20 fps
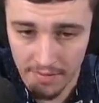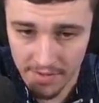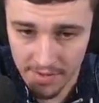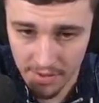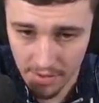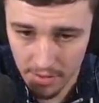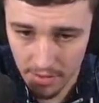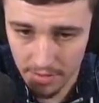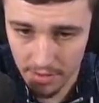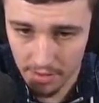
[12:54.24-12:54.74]

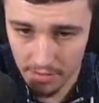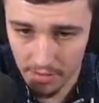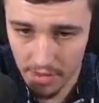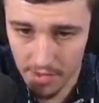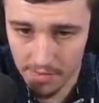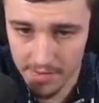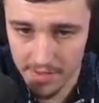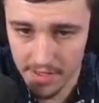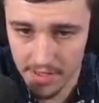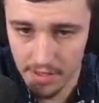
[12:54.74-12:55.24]
all of the
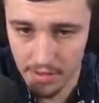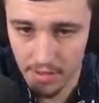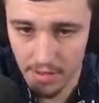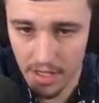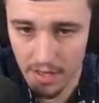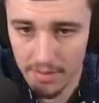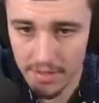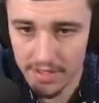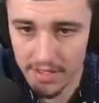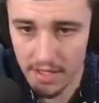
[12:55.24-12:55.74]
crops, and they all
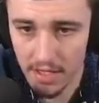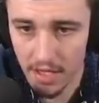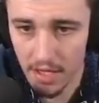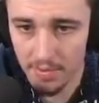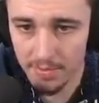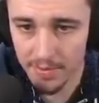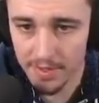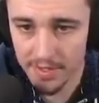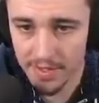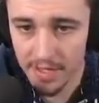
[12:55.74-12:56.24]
come into the
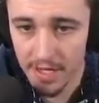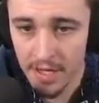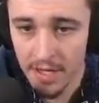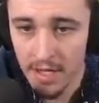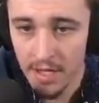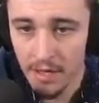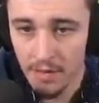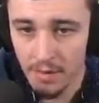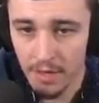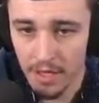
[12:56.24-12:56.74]
hoppers,
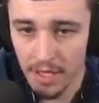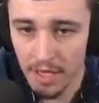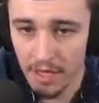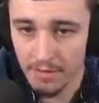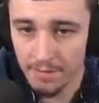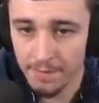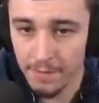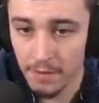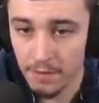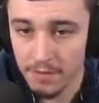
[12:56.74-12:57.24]
where they
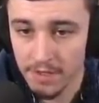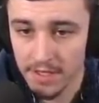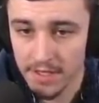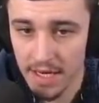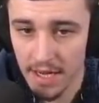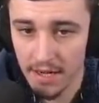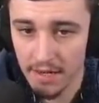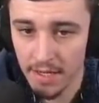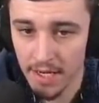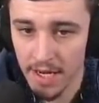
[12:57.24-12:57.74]
get filtered
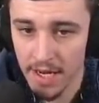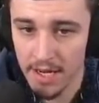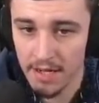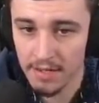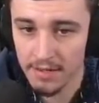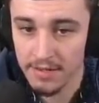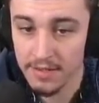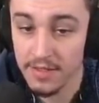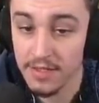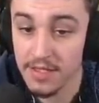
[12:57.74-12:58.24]
down
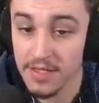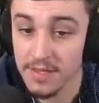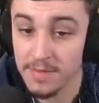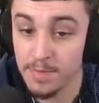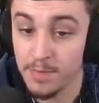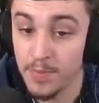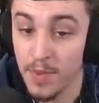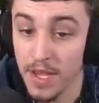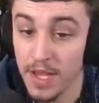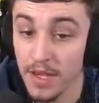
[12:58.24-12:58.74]
here to this
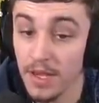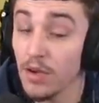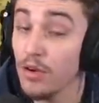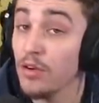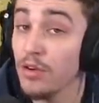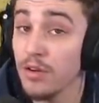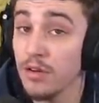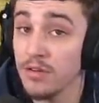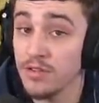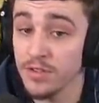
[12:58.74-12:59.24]
big
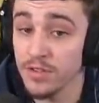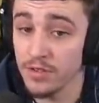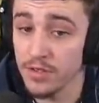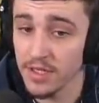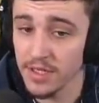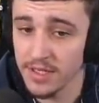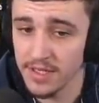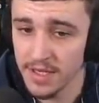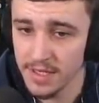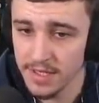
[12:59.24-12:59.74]

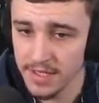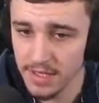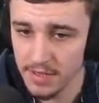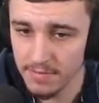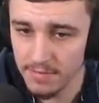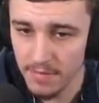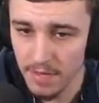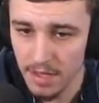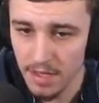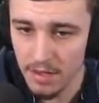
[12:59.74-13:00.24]
auto-sorting
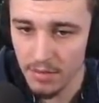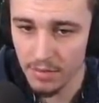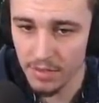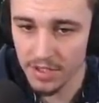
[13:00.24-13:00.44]
system, which